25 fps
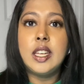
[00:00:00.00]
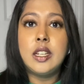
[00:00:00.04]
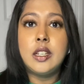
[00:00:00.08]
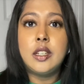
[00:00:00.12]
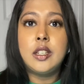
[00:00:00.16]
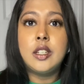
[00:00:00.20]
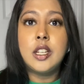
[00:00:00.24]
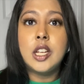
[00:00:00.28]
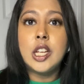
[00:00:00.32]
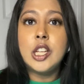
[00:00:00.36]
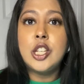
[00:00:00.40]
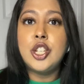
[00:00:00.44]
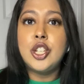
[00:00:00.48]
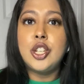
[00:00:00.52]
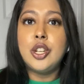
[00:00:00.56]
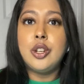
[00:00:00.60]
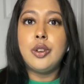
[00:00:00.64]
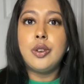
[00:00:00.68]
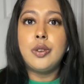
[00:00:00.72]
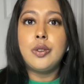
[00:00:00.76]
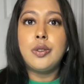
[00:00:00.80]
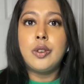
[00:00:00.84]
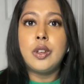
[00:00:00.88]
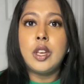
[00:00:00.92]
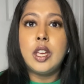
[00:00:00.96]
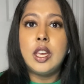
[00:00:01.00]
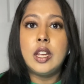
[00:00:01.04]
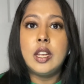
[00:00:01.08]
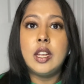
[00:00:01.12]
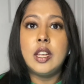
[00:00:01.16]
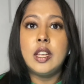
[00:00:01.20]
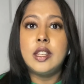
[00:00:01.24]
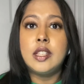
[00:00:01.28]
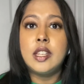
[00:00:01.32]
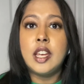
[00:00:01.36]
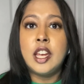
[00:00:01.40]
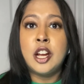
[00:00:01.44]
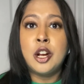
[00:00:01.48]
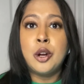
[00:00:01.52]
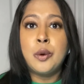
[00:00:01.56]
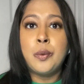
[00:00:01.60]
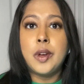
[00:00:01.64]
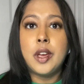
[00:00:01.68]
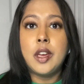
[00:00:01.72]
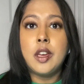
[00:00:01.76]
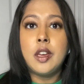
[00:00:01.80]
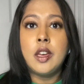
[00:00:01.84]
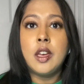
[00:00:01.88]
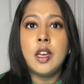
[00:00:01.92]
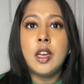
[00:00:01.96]
tissue in his
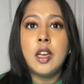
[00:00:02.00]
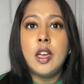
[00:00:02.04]
airway